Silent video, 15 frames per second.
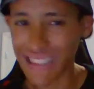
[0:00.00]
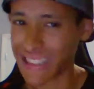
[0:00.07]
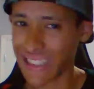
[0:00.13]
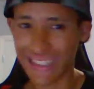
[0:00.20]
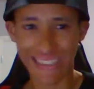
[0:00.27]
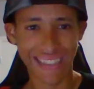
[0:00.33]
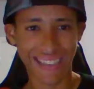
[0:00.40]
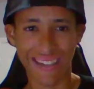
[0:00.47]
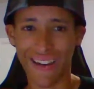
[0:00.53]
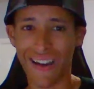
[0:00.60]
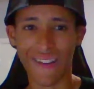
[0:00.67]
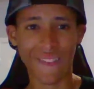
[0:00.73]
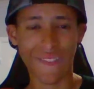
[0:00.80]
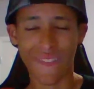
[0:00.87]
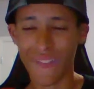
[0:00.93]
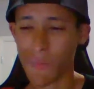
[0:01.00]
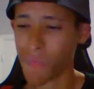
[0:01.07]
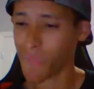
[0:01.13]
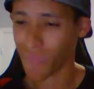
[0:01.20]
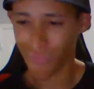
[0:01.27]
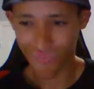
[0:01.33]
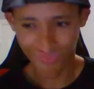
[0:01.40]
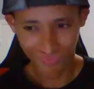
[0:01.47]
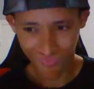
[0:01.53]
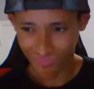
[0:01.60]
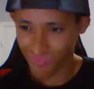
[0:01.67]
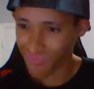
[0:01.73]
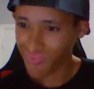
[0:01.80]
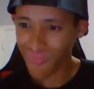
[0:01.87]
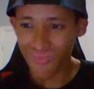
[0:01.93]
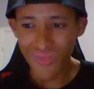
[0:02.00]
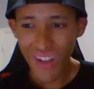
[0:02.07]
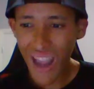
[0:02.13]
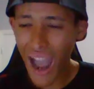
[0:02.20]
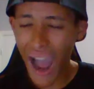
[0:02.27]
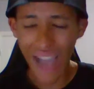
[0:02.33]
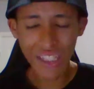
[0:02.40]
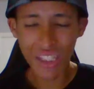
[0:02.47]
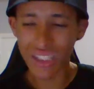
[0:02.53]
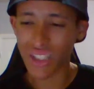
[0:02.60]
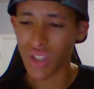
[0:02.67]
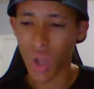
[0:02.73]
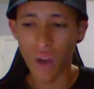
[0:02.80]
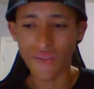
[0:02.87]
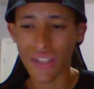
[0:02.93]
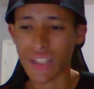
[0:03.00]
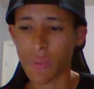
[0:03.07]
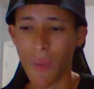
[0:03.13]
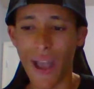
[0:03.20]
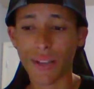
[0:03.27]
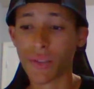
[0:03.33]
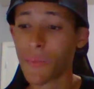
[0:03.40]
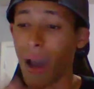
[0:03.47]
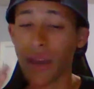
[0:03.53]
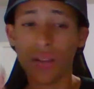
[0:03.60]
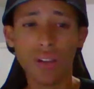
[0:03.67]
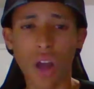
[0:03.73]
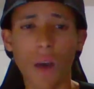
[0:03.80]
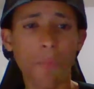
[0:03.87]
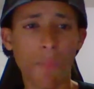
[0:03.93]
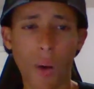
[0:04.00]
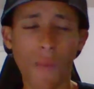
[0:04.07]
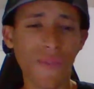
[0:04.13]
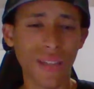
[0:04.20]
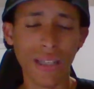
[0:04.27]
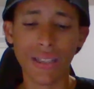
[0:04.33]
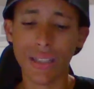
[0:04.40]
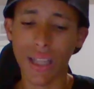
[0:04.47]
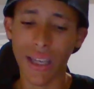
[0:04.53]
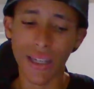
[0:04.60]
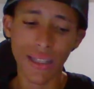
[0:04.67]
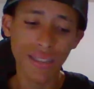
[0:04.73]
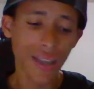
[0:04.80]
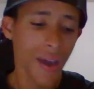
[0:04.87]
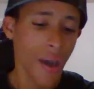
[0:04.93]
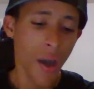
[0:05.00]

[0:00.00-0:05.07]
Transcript: stuff. I just love this matchup. I love both of these ladies.